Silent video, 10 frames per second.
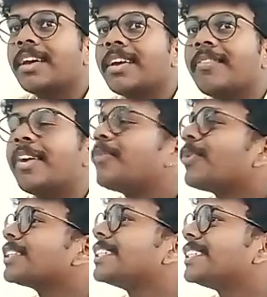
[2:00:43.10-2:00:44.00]
When was
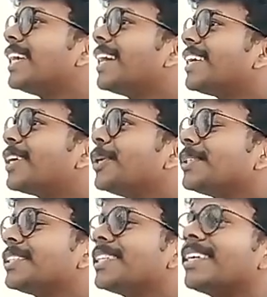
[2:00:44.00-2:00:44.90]
HDI
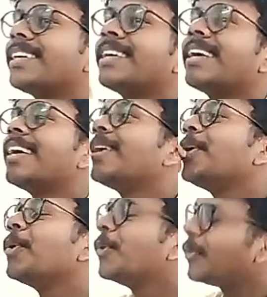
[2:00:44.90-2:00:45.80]
introduced?
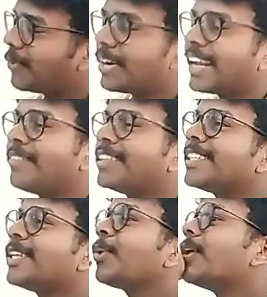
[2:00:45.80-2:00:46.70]
You
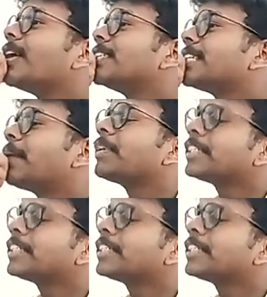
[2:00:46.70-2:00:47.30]
revisit your chapters.